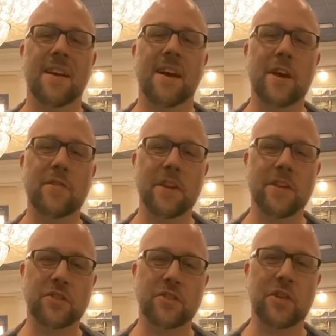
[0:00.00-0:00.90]
I think
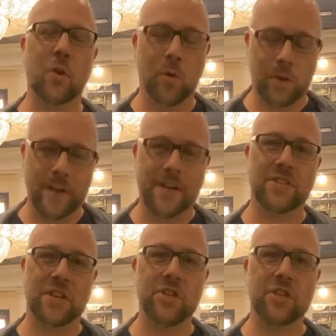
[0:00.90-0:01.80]
it's the
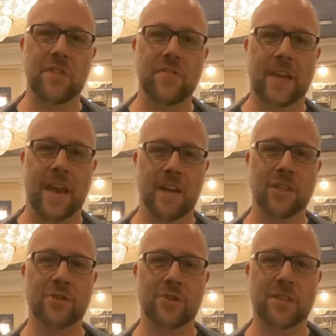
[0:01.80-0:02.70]
organization and the
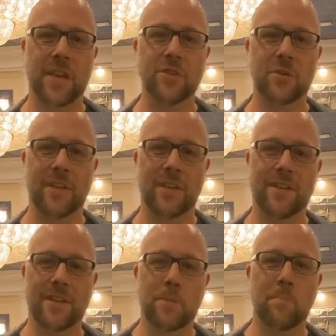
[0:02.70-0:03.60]
calendar scheduling,
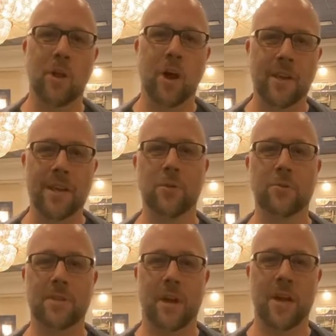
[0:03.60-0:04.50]
blocking out
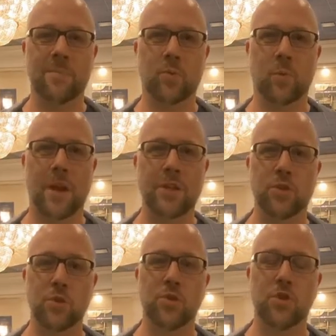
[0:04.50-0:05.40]
times where I
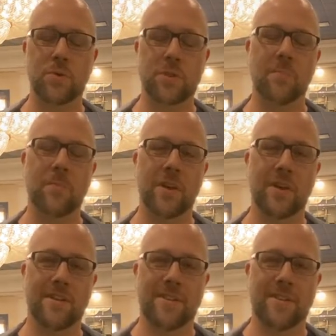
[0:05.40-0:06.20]
do do something.